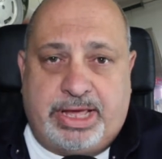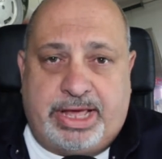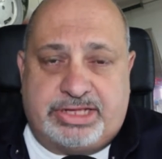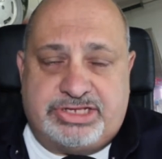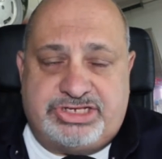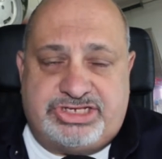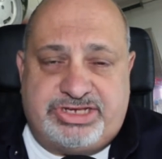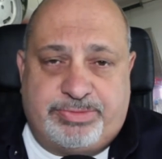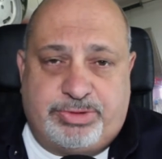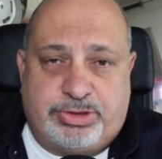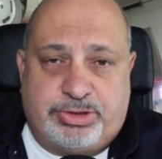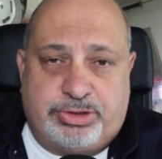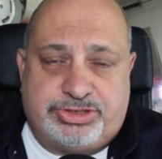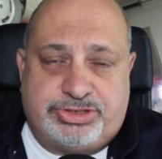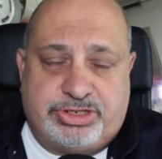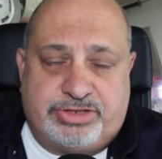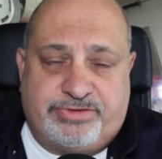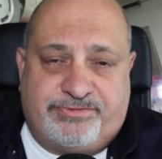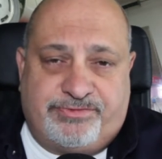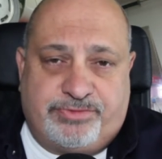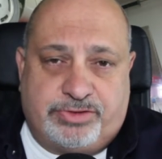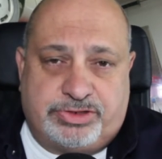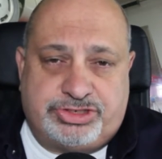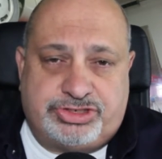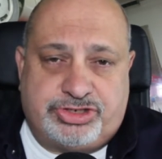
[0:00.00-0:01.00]
And similar to the
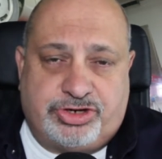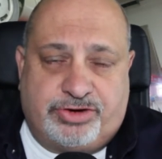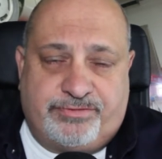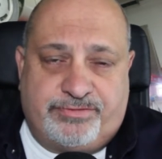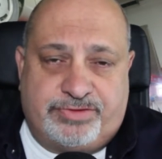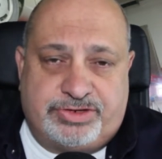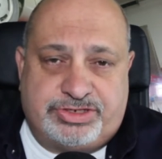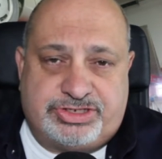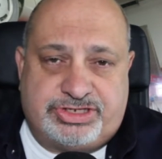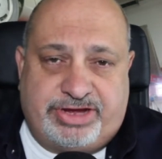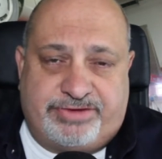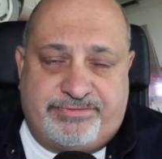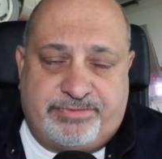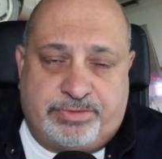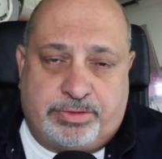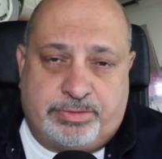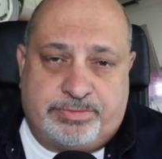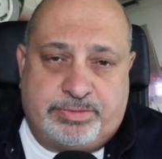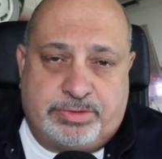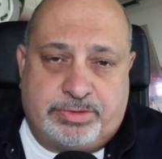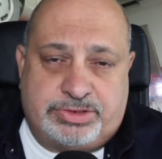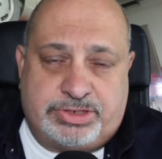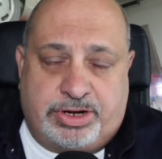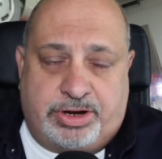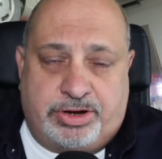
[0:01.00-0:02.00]
full service
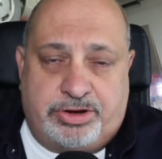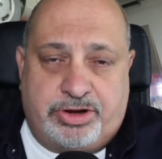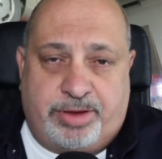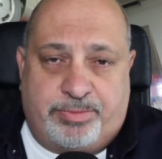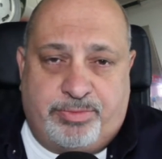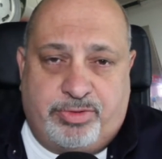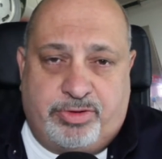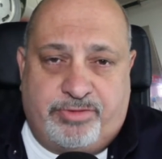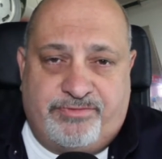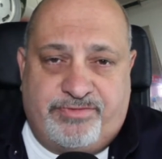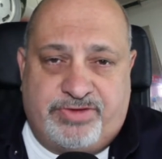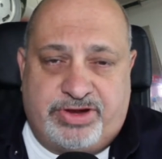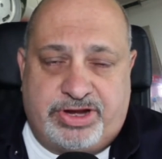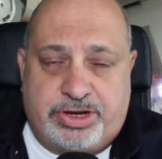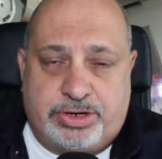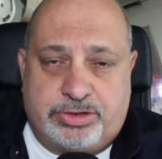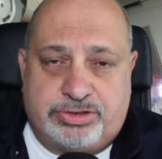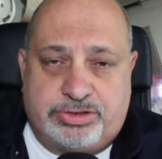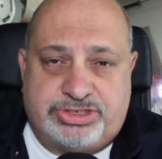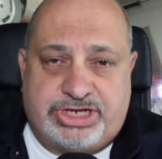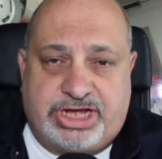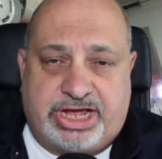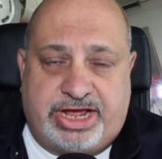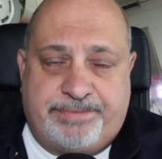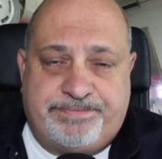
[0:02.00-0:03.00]
I've done a number of
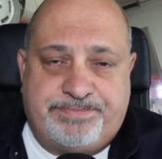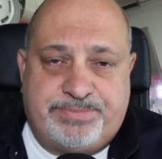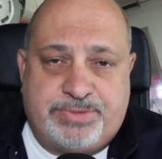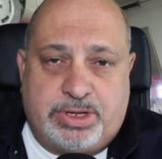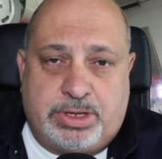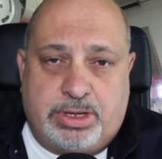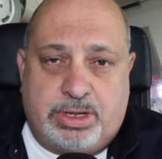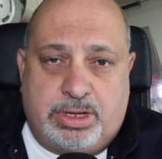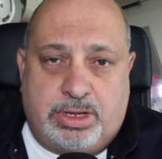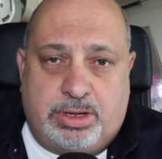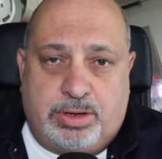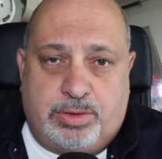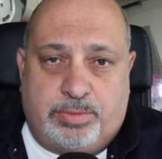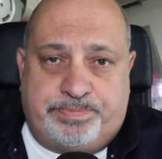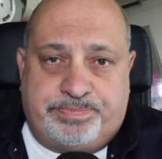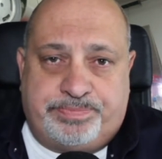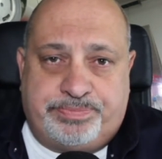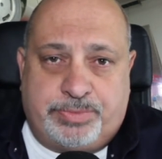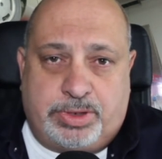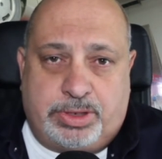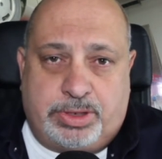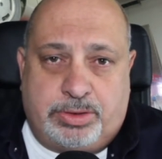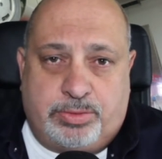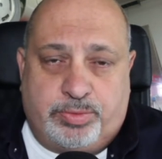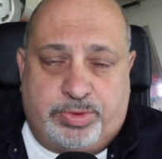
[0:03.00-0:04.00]
videos on,
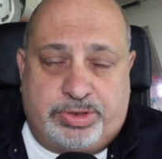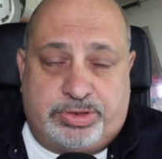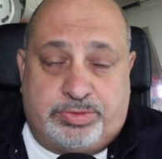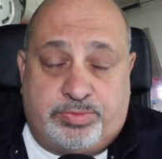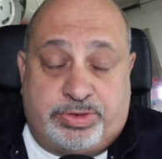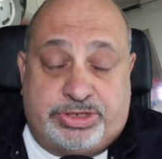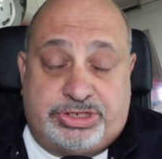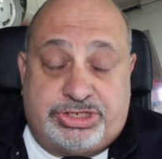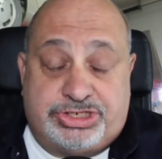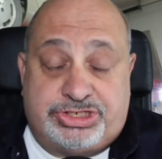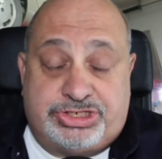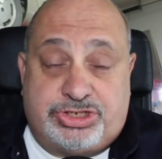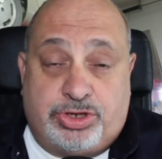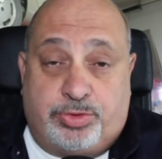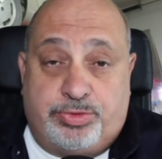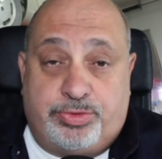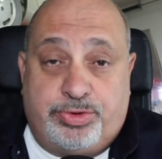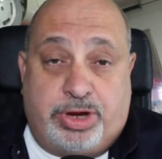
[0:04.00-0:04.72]
we, we just don't